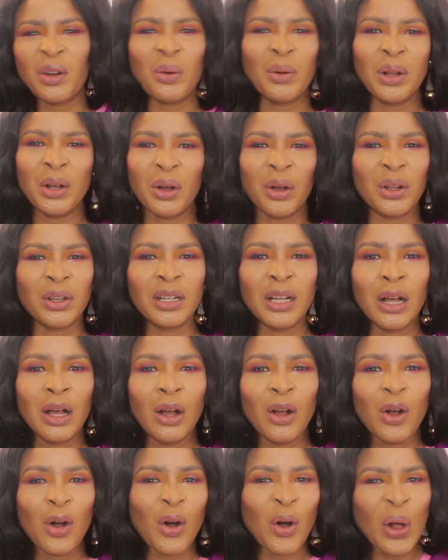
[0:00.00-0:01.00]
going on
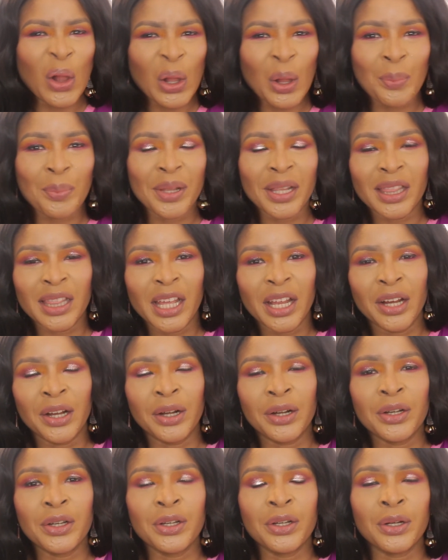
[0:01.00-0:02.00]
all up in
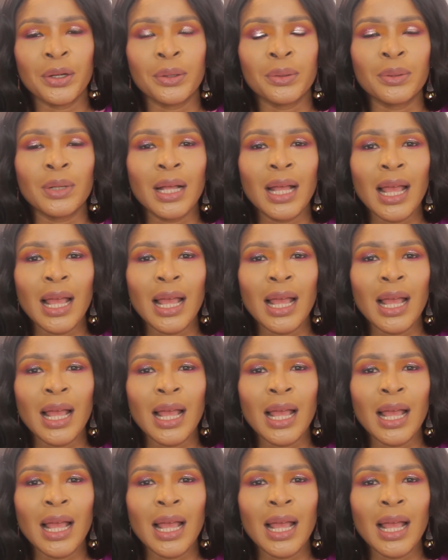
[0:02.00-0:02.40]
there, you know,